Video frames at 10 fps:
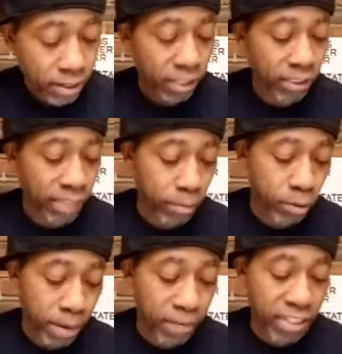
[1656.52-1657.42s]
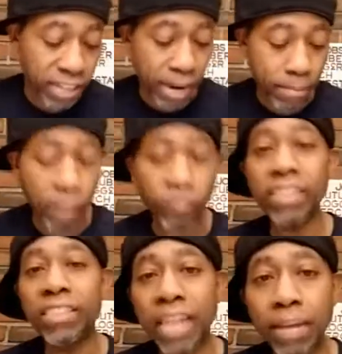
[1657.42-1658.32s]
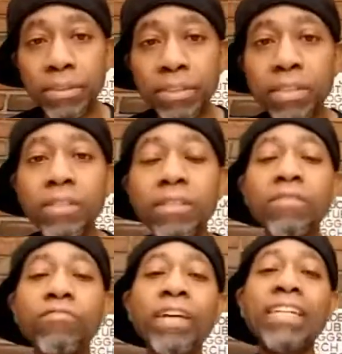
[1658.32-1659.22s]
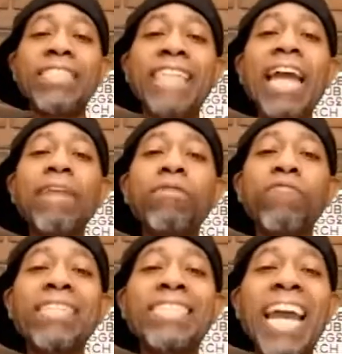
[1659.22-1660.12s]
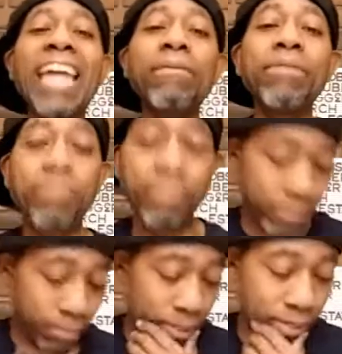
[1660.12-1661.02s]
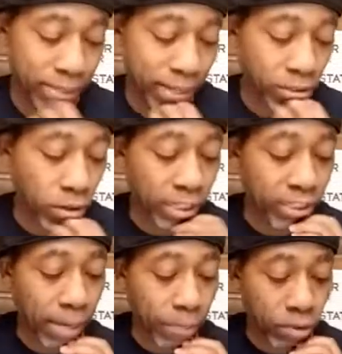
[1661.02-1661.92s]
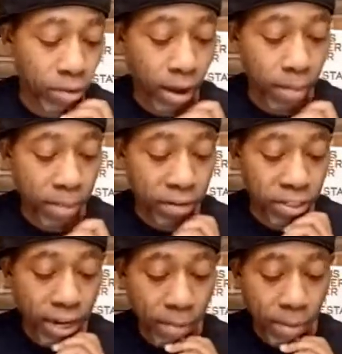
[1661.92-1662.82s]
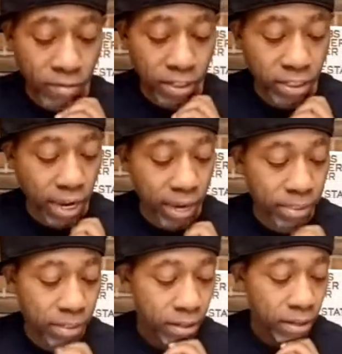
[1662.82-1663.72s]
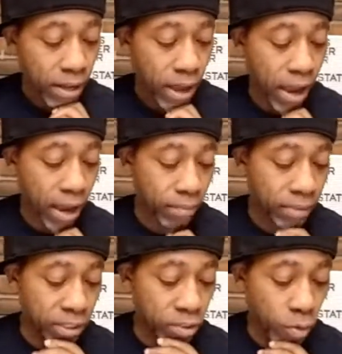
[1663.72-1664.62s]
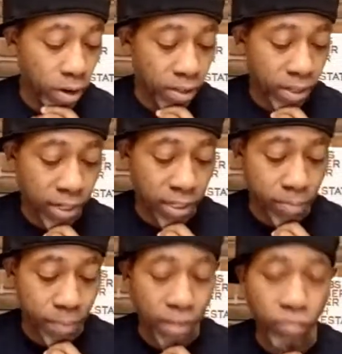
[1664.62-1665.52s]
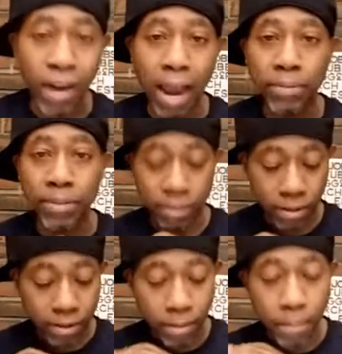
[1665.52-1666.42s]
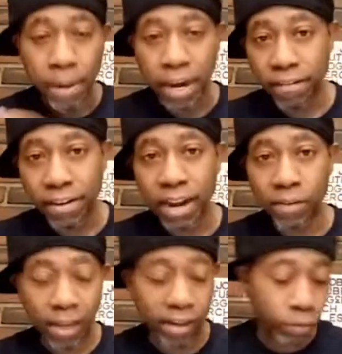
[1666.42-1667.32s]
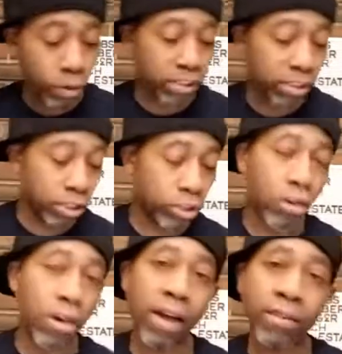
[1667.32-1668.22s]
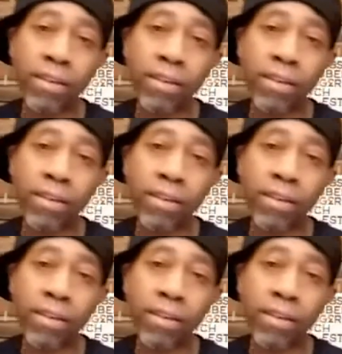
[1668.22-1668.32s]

This samples Mary Jane by Rick James. Rick James. You know what I'm saying? So this samples Mary Jane by Rick James. This is one of his best raps, period. Like if you listen to this song,